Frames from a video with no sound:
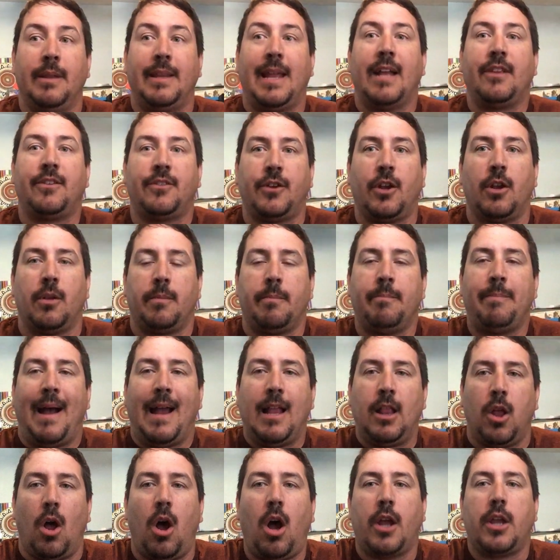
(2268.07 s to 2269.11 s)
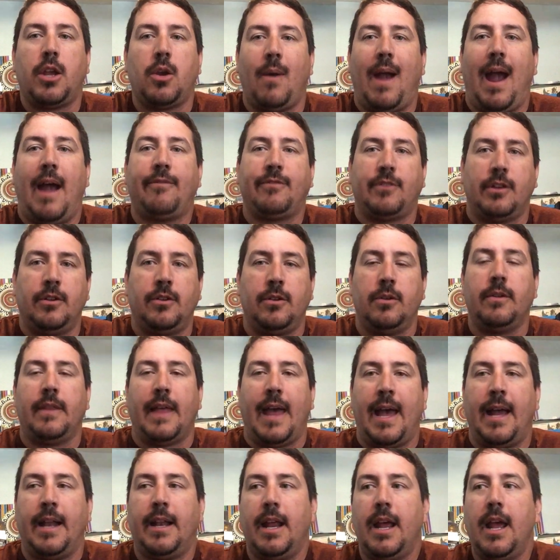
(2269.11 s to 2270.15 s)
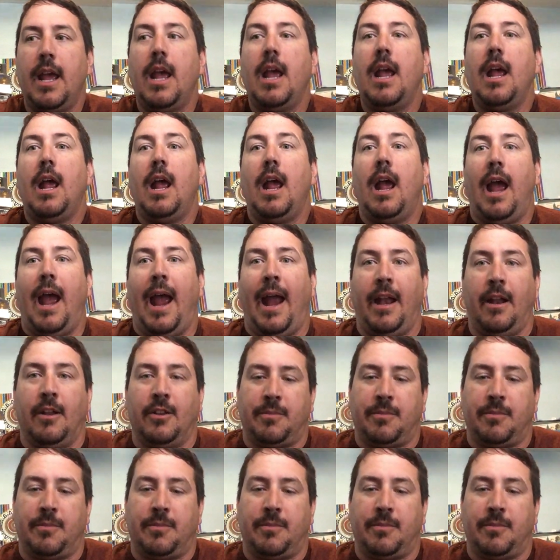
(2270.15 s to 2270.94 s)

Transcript: but that's your by law. You have to do that, and